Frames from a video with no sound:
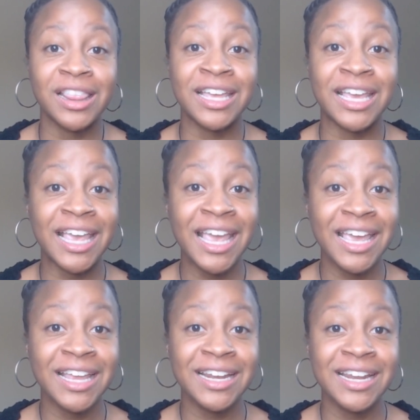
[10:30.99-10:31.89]
The
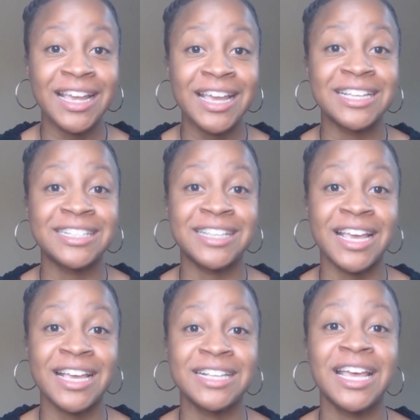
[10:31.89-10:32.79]
N
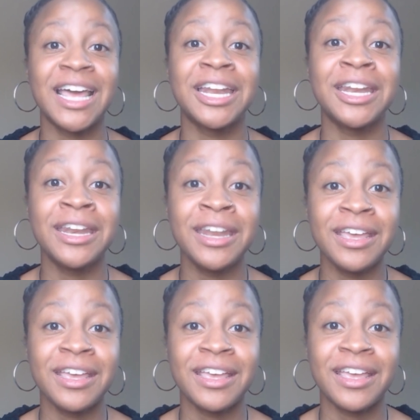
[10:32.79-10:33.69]
says
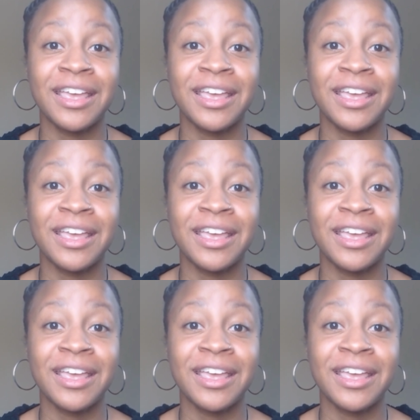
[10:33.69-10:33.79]
N.